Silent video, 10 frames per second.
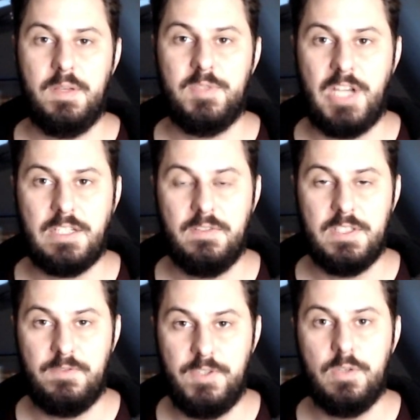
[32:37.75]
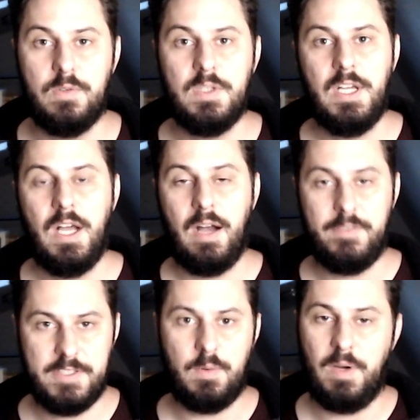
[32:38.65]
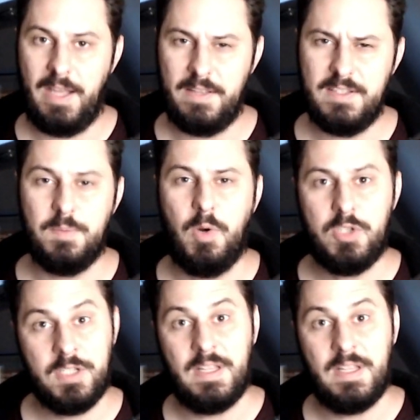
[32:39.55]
objectivist view of I had this emotion.